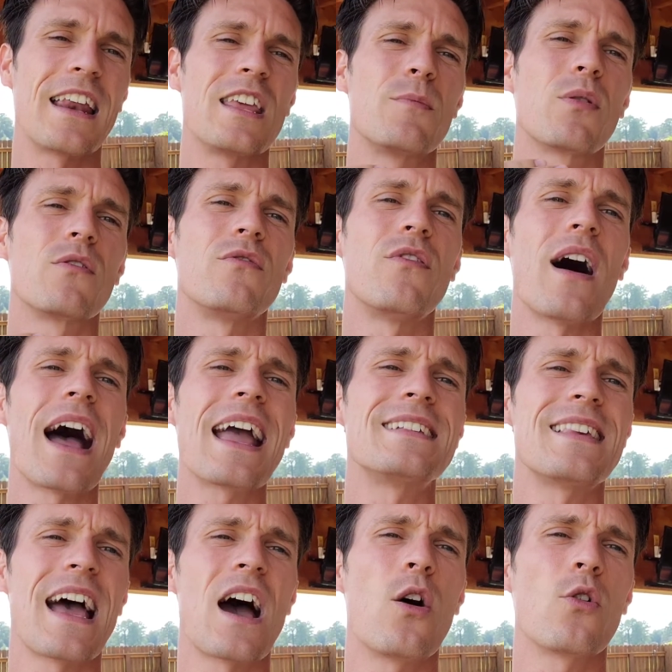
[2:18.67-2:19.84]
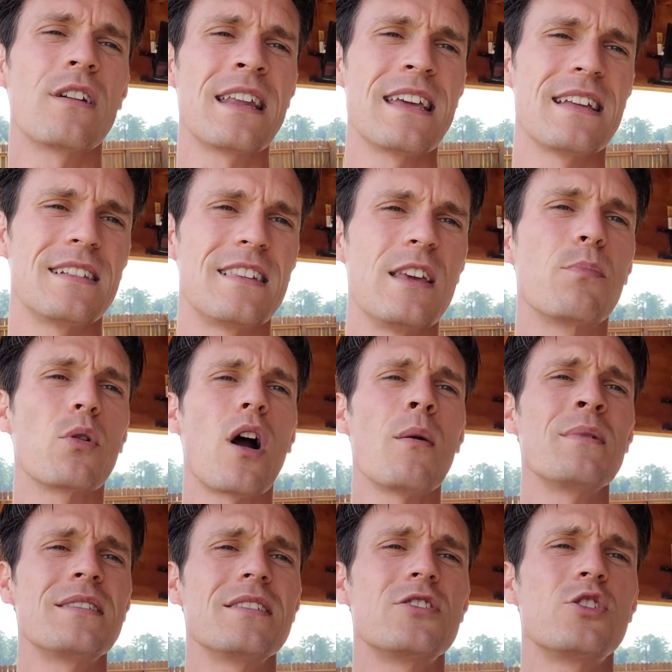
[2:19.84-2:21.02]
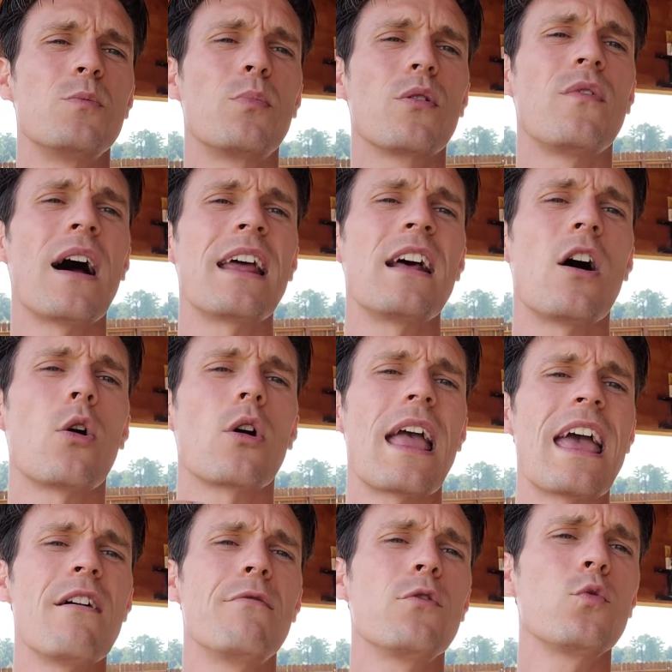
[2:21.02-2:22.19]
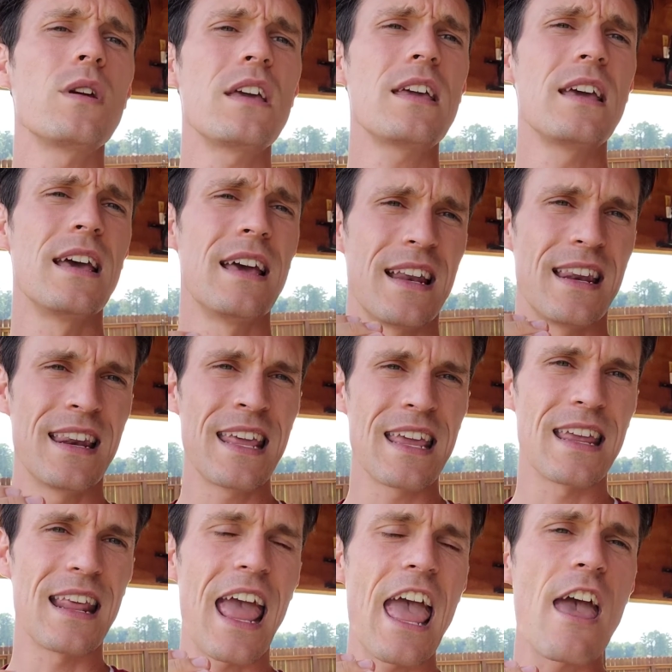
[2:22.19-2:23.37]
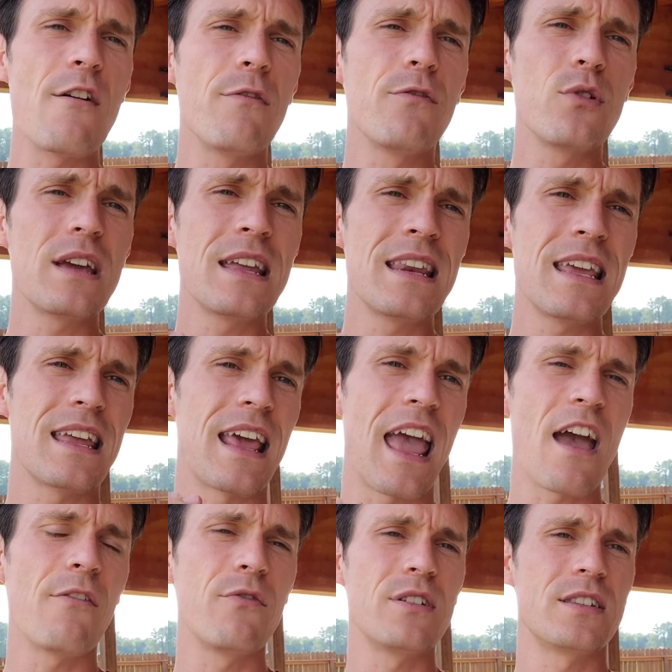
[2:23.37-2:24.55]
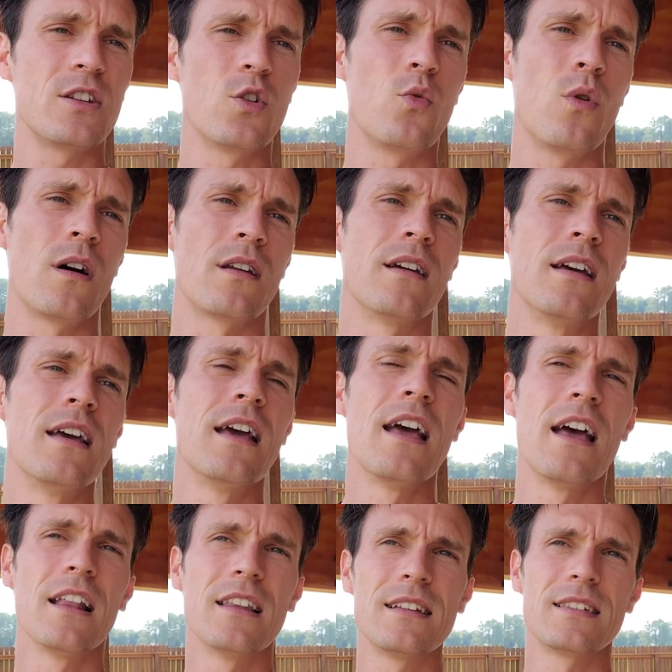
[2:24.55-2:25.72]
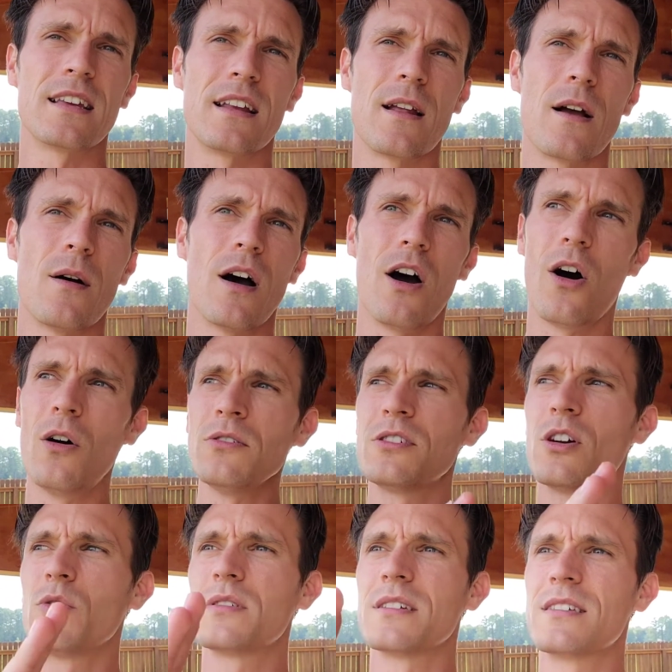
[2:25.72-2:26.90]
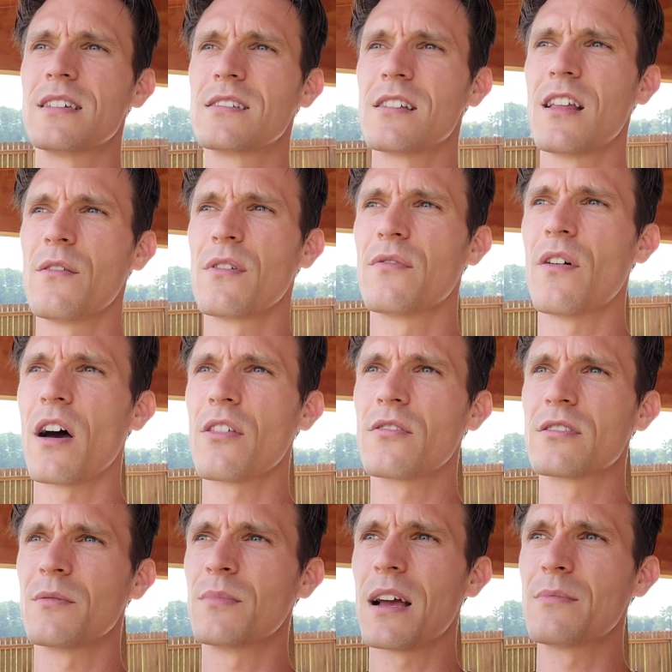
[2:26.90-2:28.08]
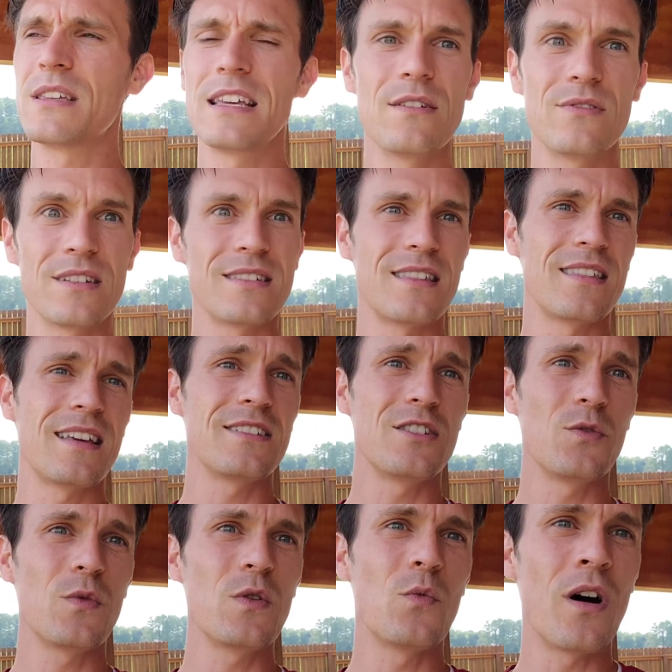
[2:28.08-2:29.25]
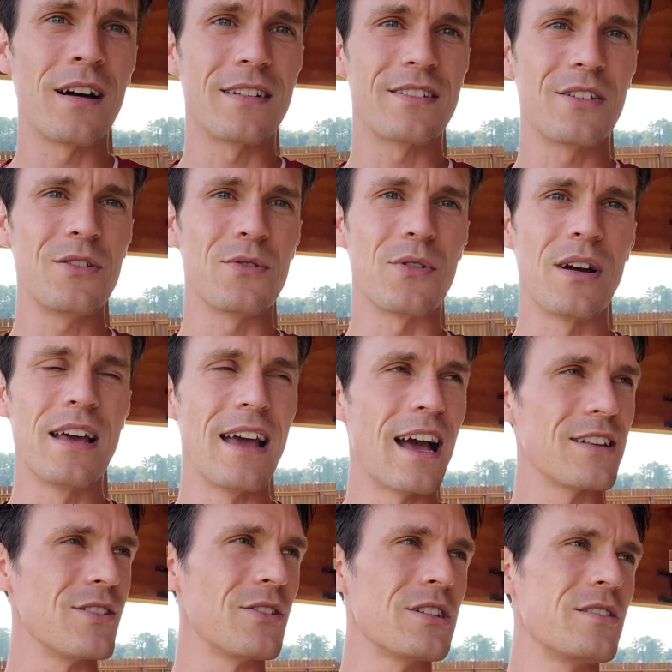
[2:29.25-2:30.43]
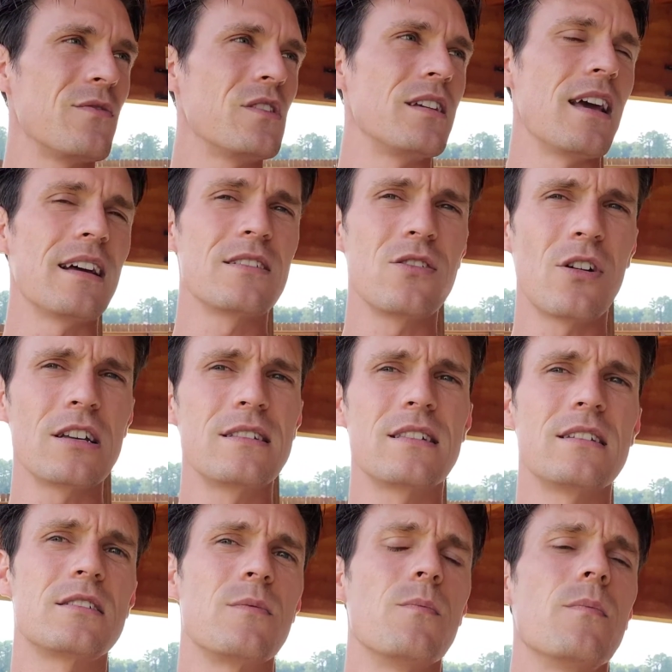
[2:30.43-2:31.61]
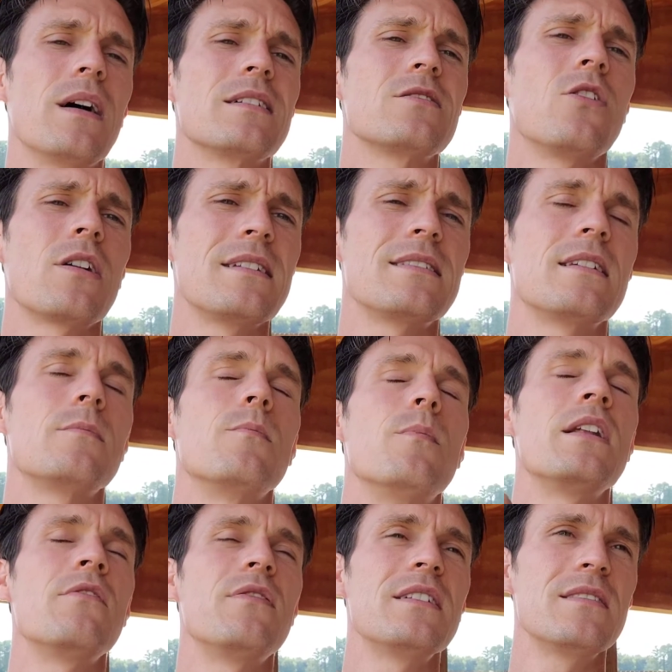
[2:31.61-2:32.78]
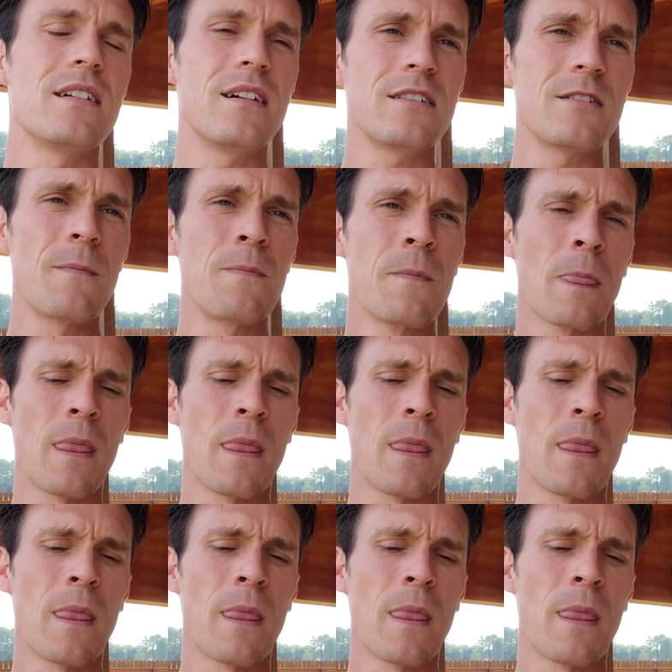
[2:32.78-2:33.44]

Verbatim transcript: and He provides our needs. He promises to provide our every need, every need, every single one. Listen, also, since He's a loving Father, sometimes He gives us the things that we want too, as long as it, as long as it's as long as it benefits us,